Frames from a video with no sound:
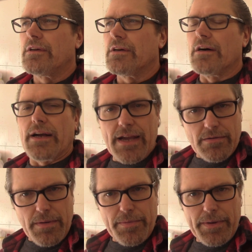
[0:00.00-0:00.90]
Oh, I can't
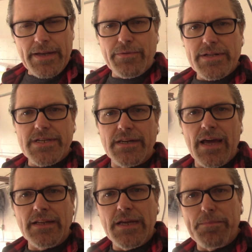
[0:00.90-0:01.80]
remember. Anyway, it's in
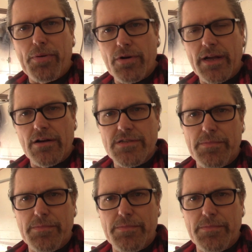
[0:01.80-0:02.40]
Langley and Port Kells.